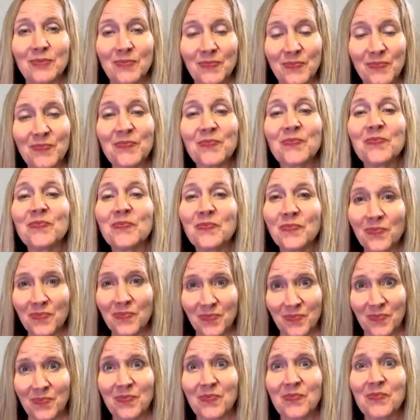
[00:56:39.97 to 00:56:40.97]

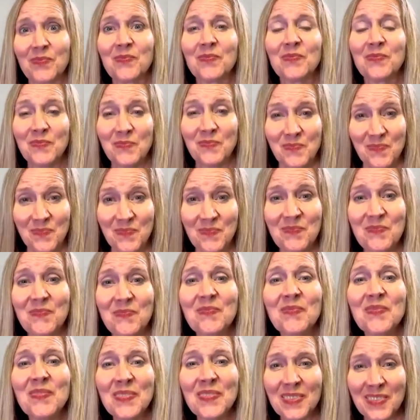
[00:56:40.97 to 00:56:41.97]
directions to
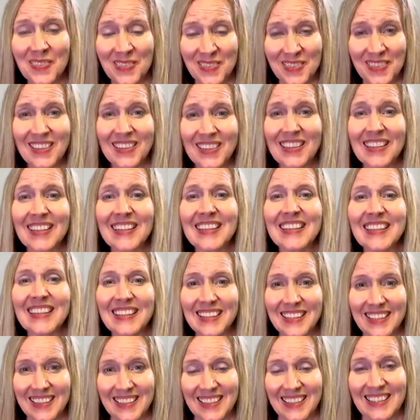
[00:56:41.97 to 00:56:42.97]
expedite
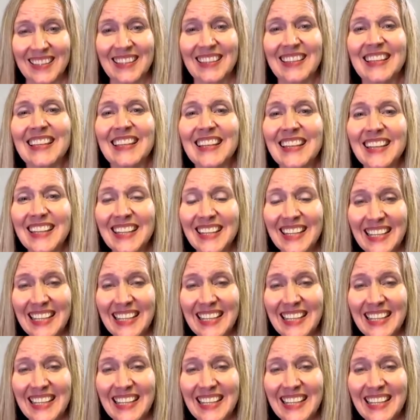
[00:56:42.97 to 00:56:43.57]
that healing.